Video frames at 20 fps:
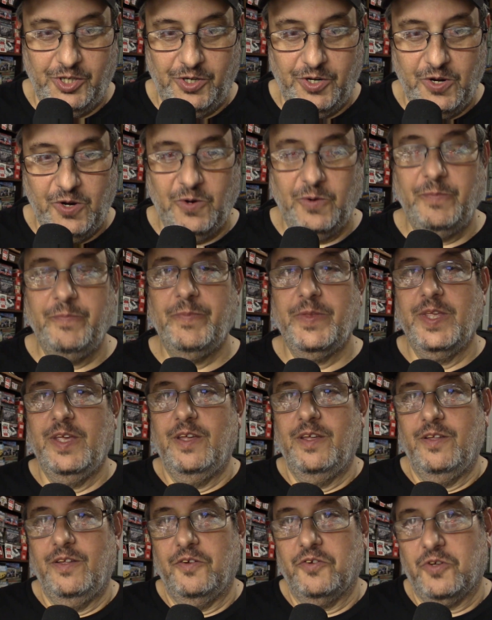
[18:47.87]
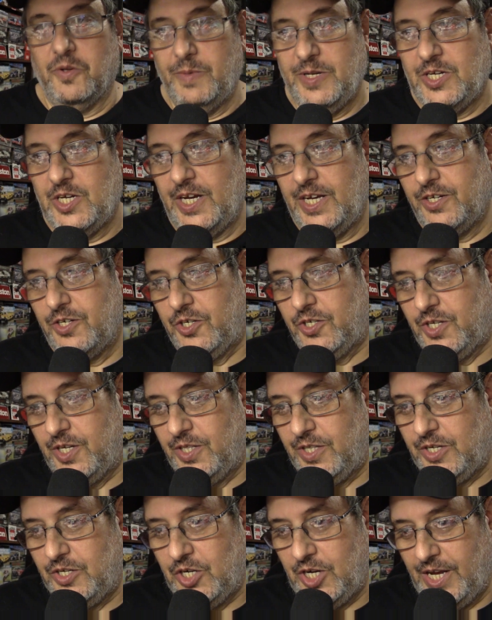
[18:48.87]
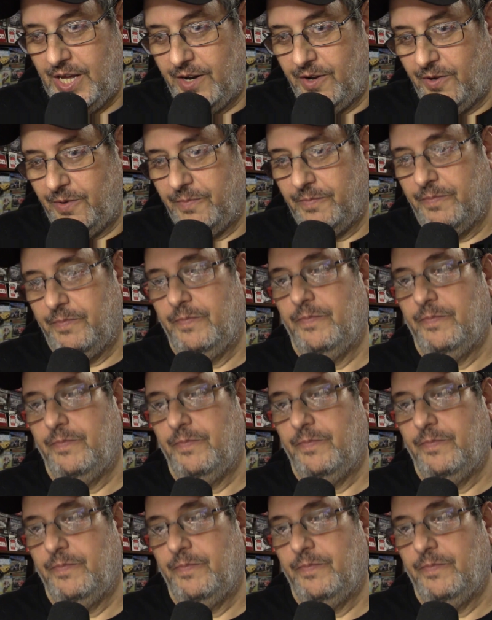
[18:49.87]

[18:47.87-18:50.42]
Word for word: you to know there's going to be changes in the channel.